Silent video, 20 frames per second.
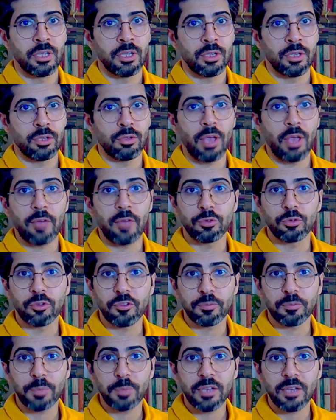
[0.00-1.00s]
You have to
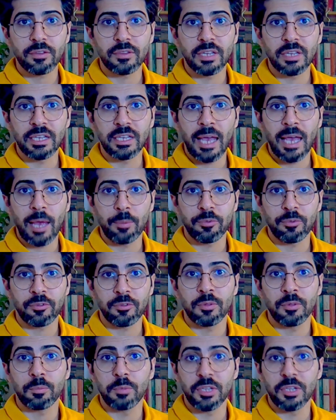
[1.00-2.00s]
respect the gaps
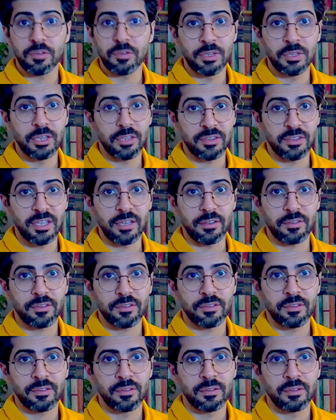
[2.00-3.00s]
between the
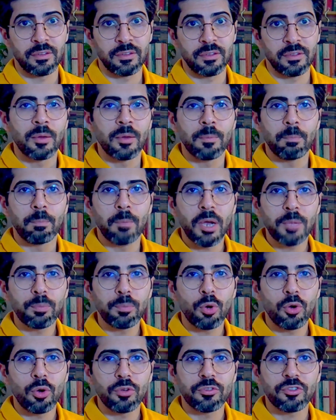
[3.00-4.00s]
ticks. My
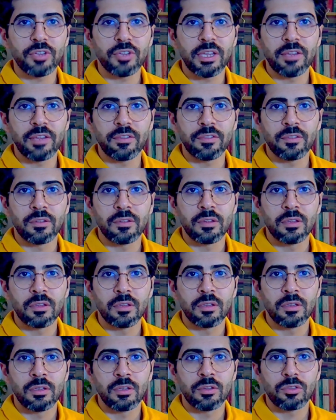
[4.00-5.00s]
point is,
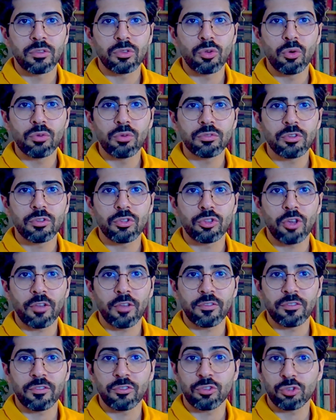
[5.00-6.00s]
don't
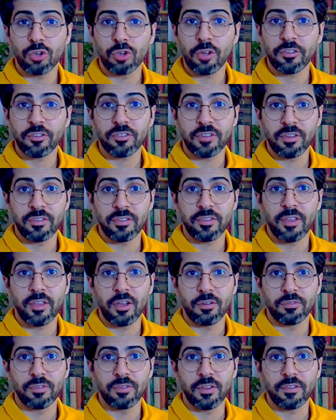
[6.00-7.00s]
just trust the
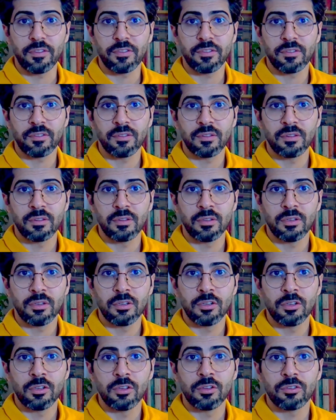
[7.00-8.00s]
surface.
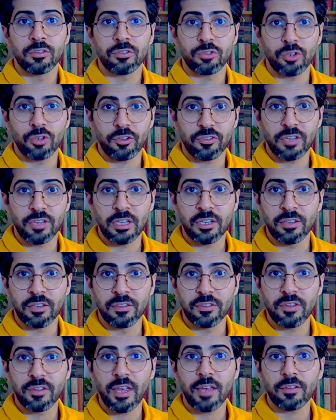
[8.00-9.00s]
Trust the
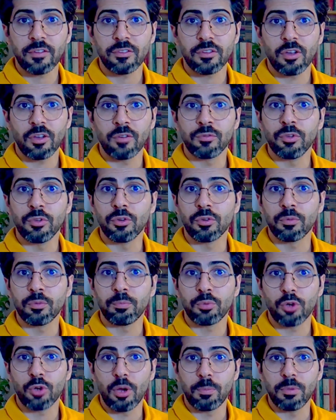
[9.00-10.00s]
context of your
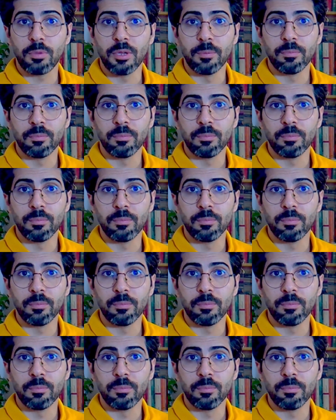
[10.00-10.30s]
problem.